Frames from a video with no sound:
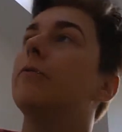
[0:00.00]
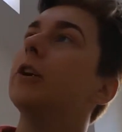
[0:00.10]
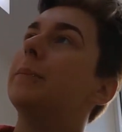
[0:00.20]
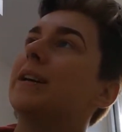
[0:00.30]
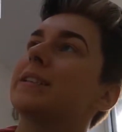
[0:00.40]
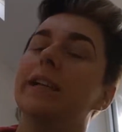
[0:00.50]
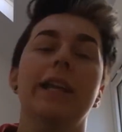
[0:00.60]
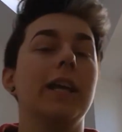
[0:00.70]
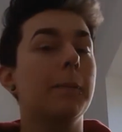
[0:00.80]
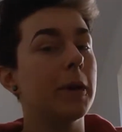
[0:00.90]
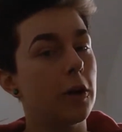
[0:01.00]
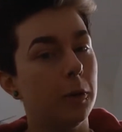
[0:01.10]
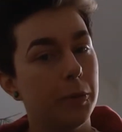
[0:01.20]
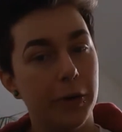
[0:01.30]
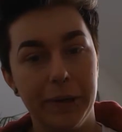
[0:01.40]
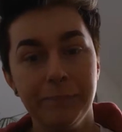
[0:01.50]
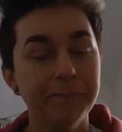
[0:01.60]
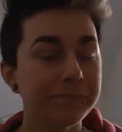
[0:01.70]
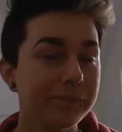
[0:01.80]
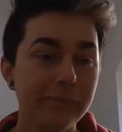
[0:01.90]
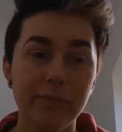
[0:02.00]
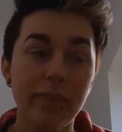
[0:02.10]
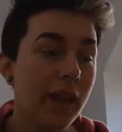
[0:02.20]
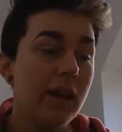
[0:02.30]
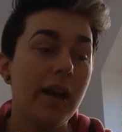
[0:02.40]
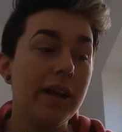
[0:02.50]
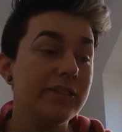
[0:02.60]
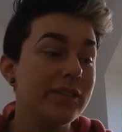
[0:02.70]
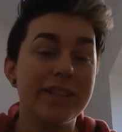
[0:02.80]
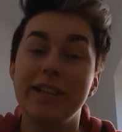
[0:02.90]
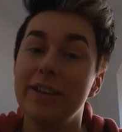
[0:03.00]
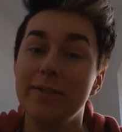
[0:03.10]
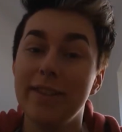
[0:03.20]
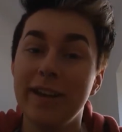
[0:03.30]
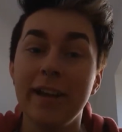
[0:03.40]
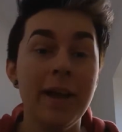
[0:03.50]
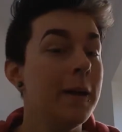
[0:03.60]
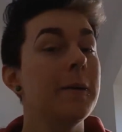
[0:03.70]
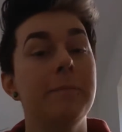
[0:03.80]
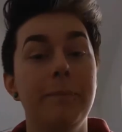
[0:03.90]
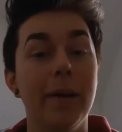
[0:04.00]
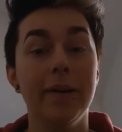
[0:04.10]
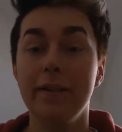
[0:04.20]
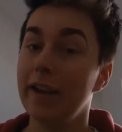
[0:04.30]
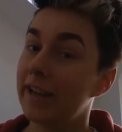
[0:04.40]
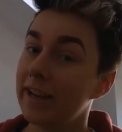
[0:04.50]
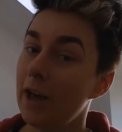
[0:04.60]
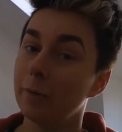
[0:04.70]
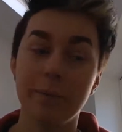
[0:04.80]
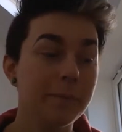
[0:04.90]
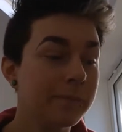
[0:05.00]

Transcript: very masculine, like a big old boy. It's just a little thing, but it can help.